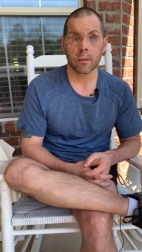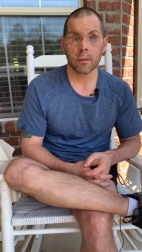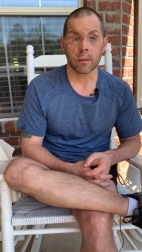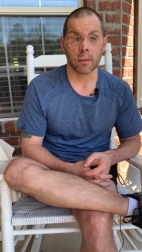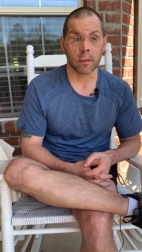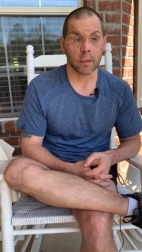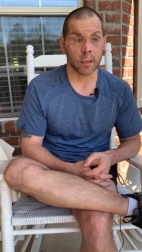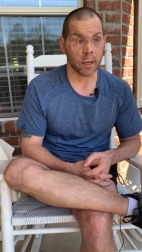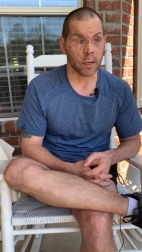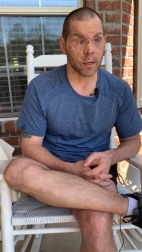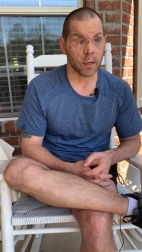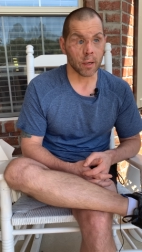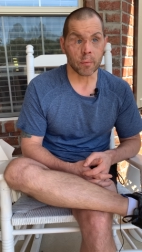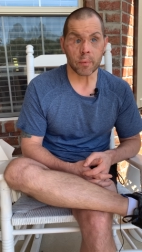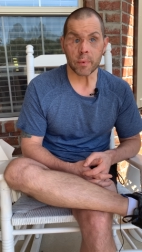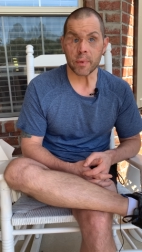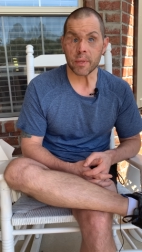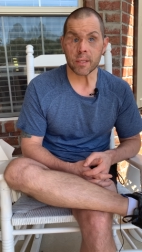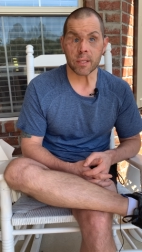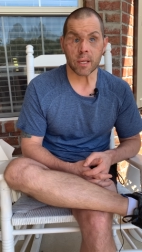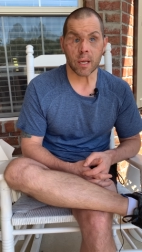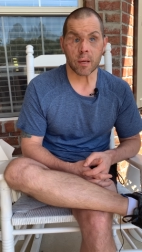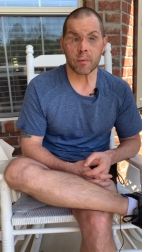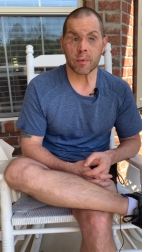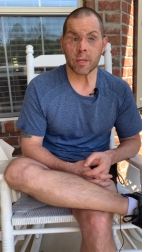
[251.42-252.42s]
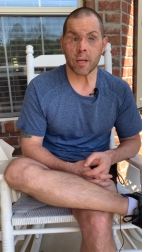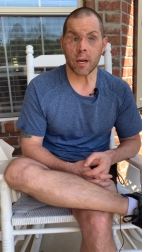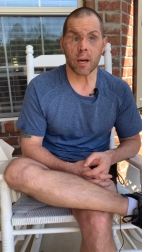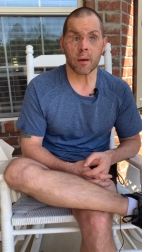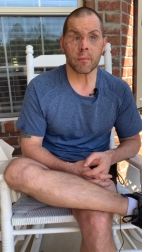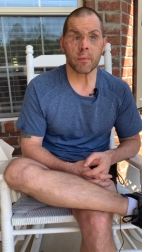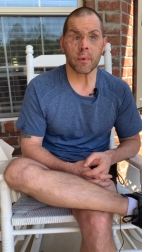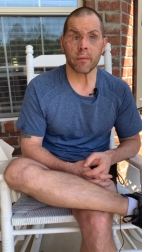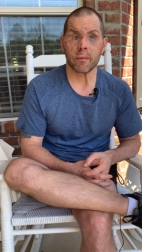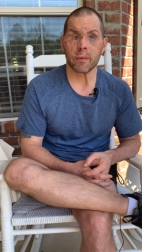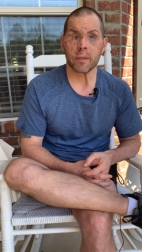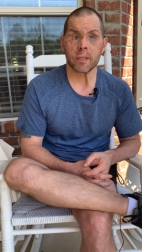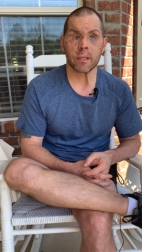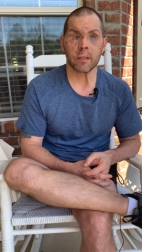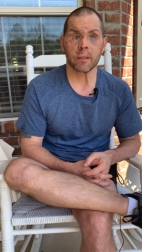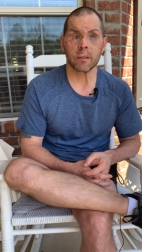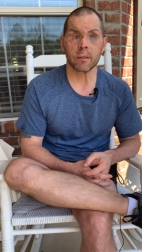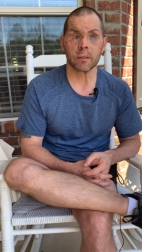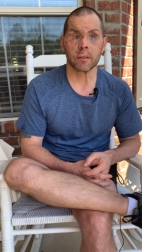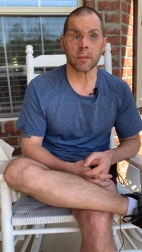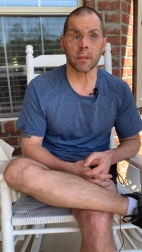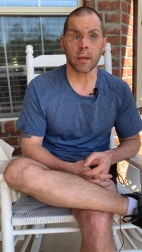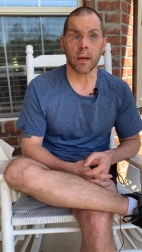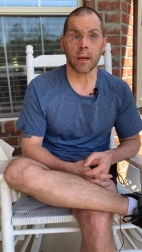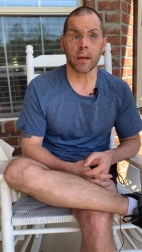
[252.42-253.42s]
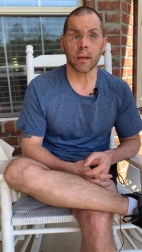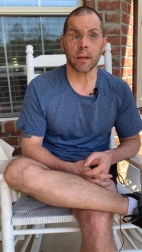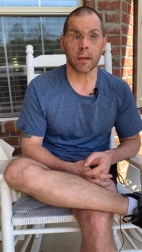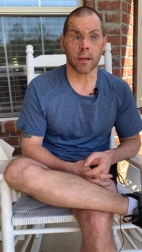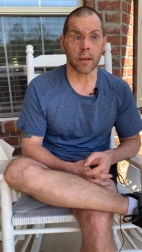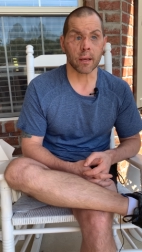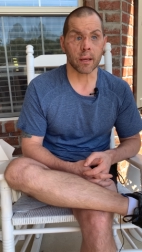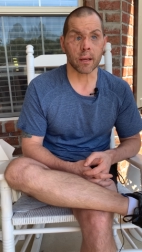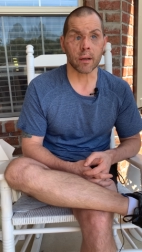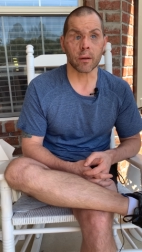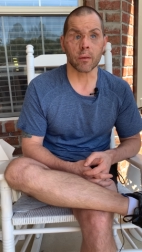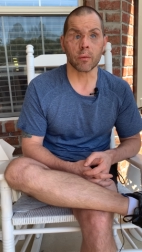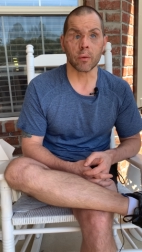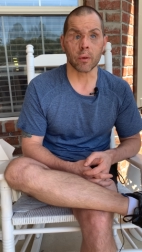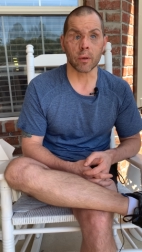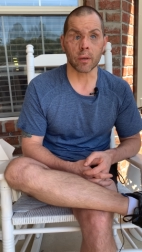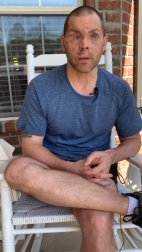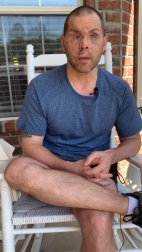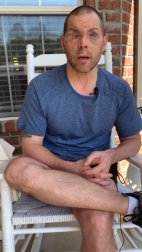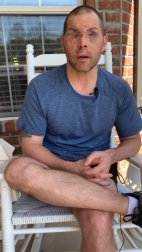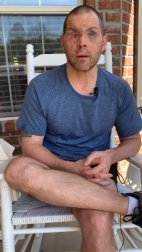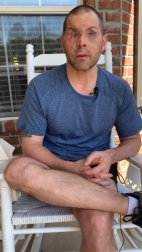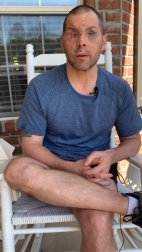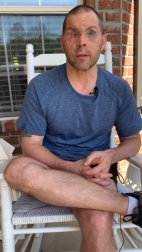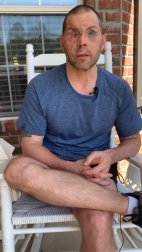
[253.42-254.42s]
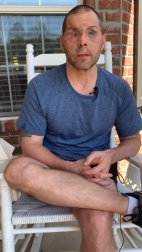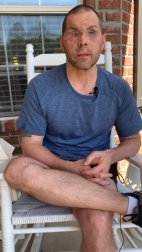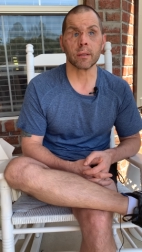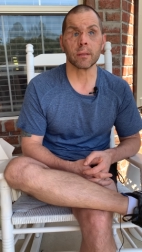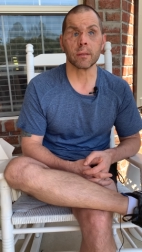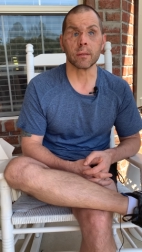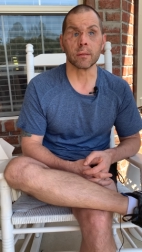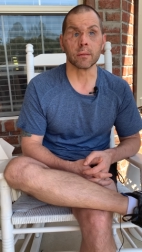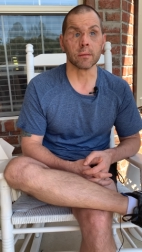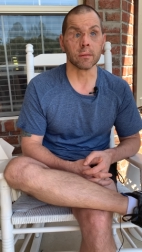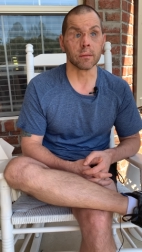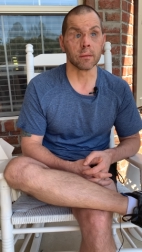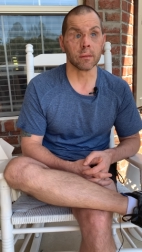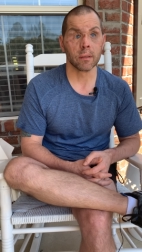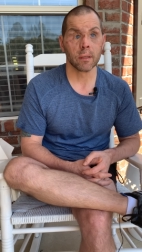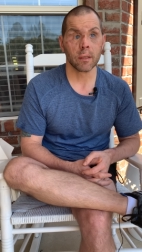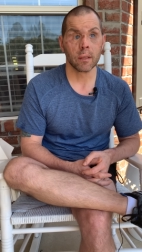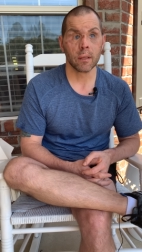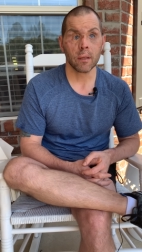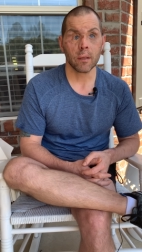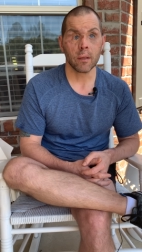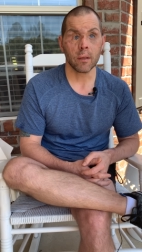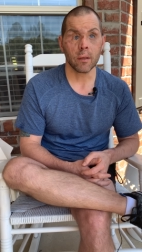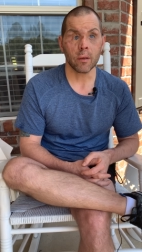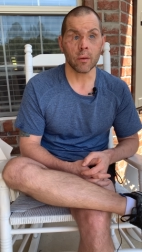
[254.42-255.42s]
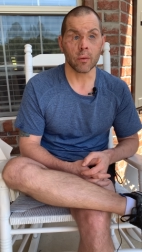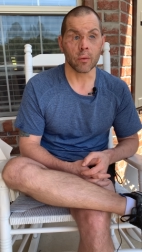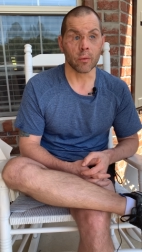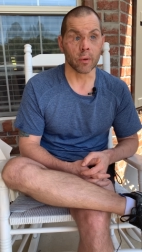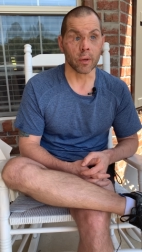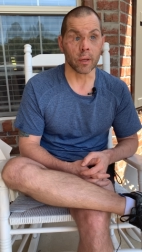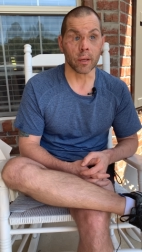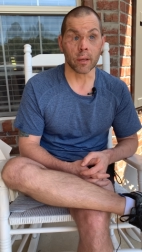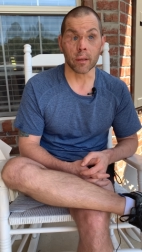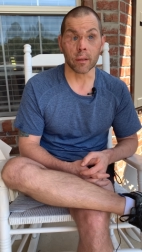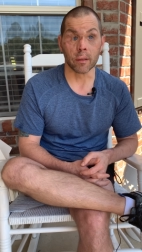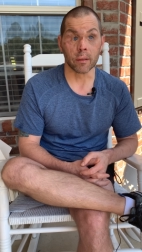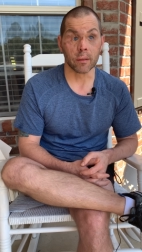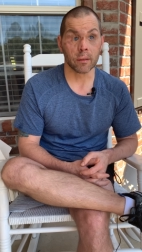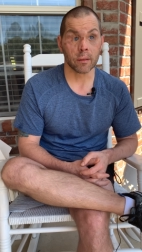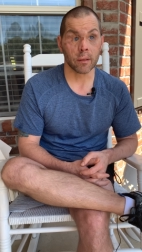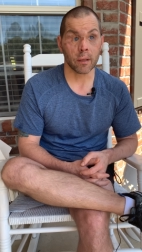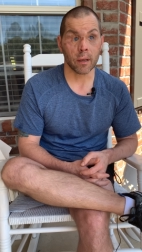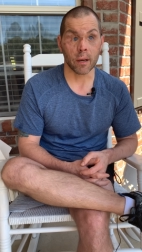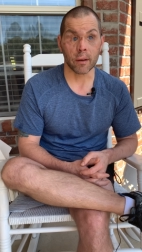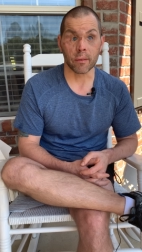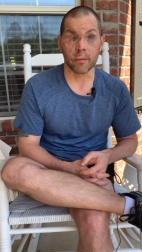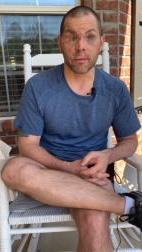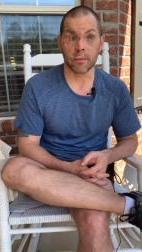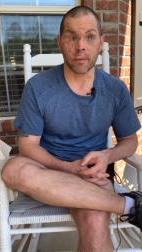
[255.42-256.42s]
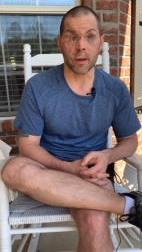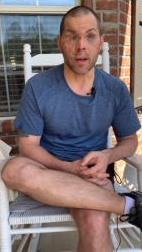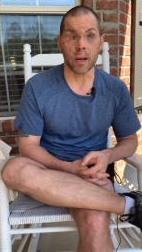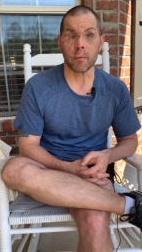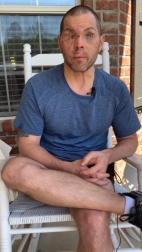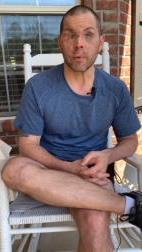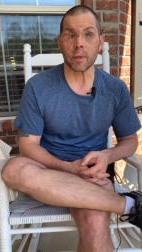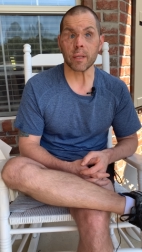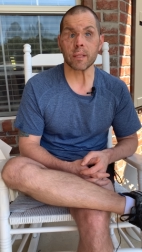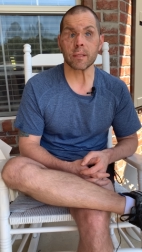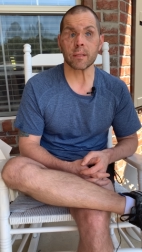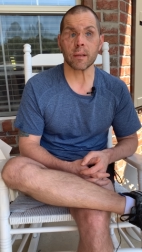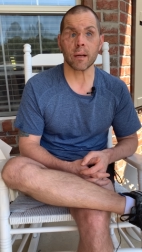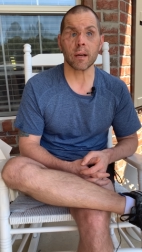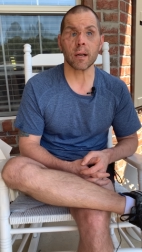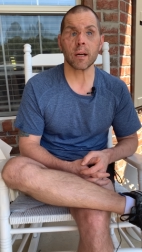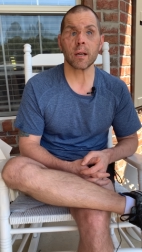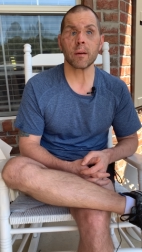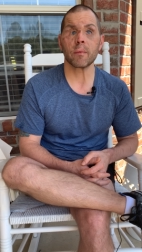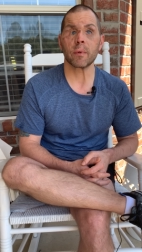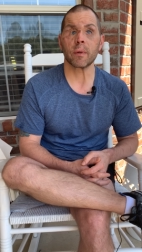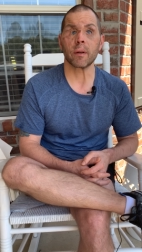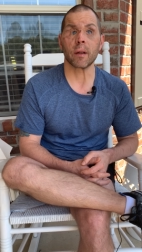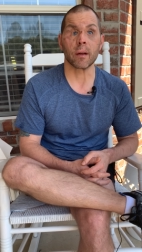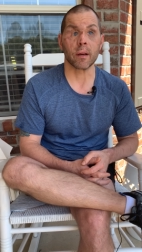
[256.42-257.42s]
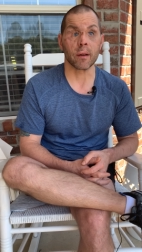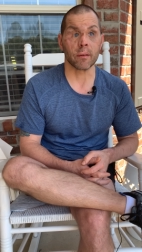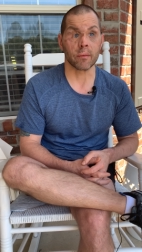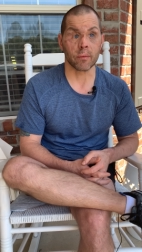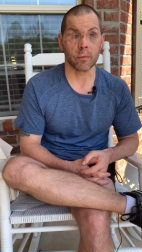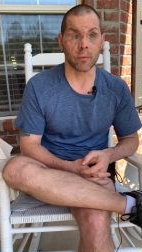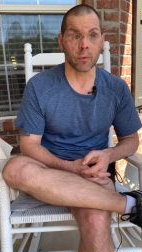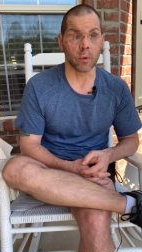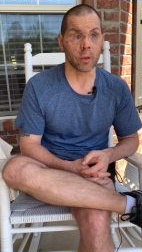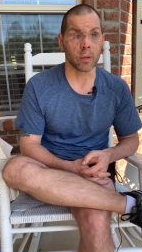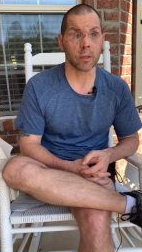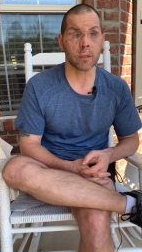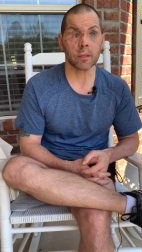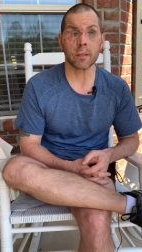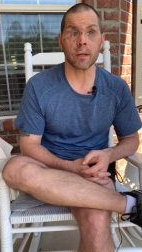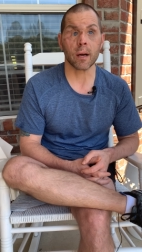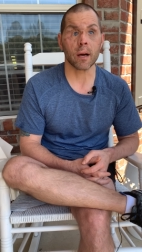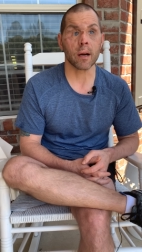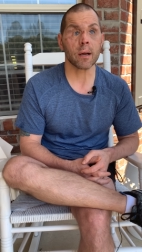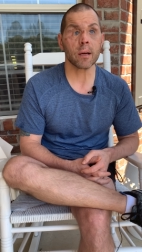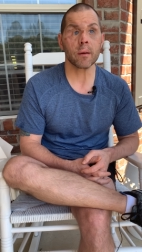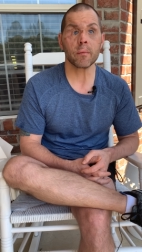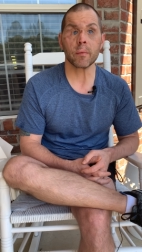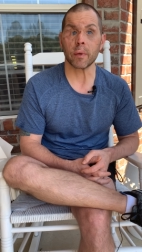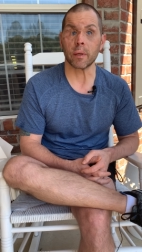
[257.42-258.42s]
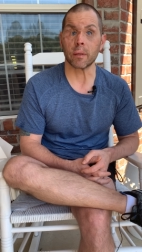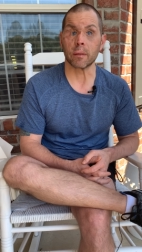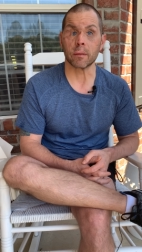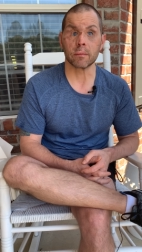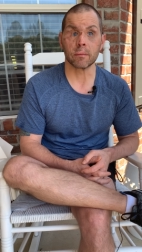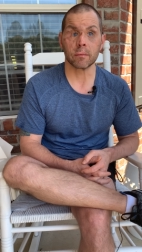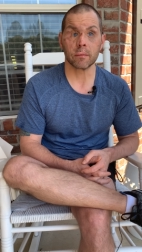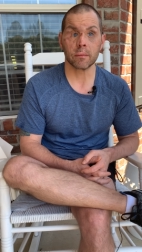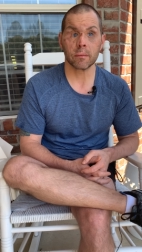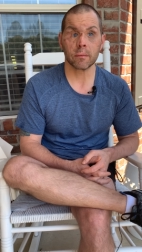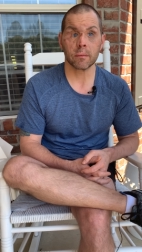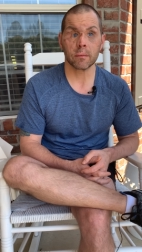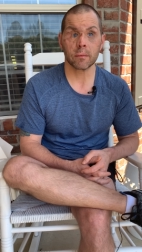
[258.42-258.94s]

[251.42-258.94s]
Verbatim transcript: I get up at the same time every single day and I get a workout in and we have family time and I have work time and